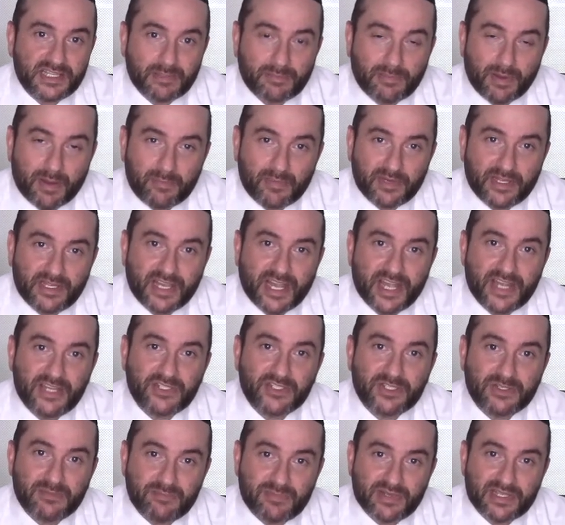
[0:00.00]
the
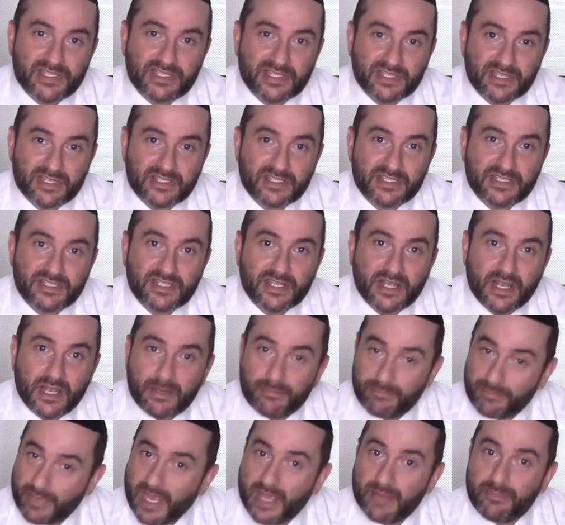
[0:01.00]
publication business,
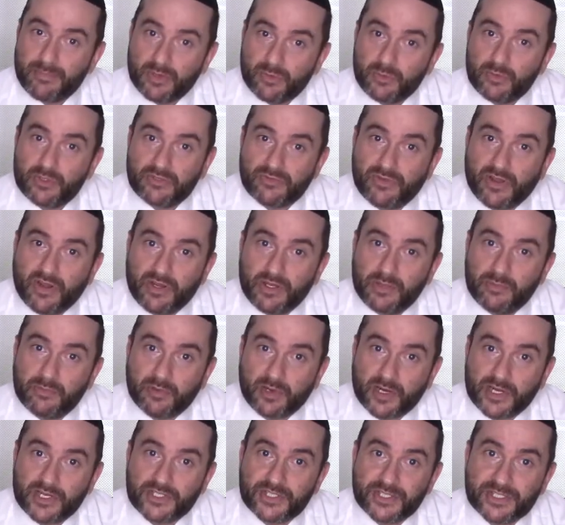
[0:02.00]
paper was very
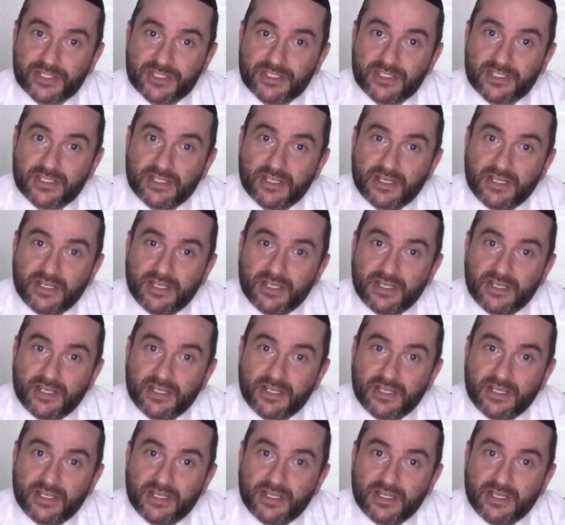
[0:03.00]
precious.